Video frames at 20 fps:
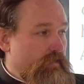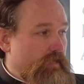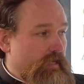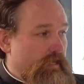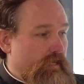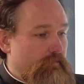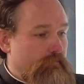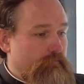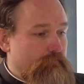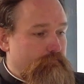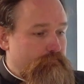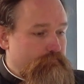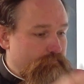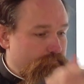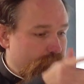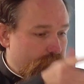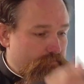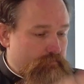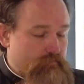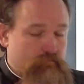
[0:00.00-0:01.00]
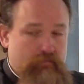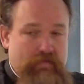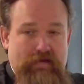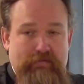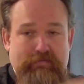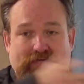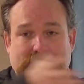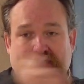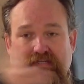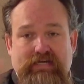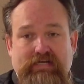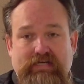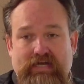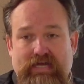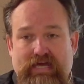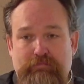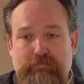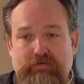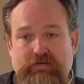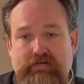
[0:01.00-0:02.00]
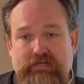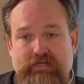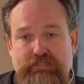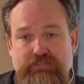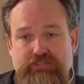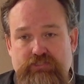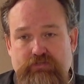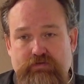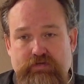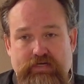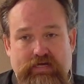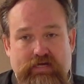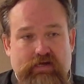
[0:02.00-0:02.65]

um, maybe it didn't happen in history.